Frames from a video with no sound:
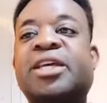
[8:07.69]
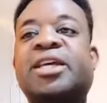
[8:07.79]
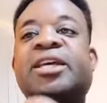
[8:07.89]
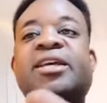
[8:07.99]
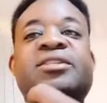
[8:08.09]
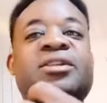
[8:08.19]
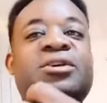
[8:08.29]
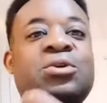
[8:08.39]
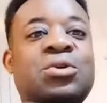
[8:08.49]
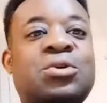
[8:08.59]
He is
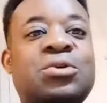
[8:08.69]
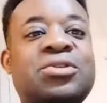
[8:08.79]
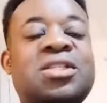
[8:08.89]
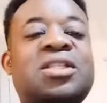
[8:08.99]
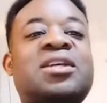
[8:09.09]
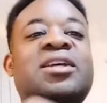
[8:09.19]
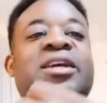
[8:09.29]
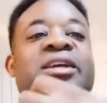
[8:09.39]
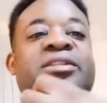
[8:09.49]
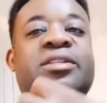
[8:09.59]
the cause,
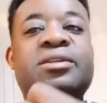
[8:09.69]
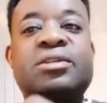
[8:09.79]
he is the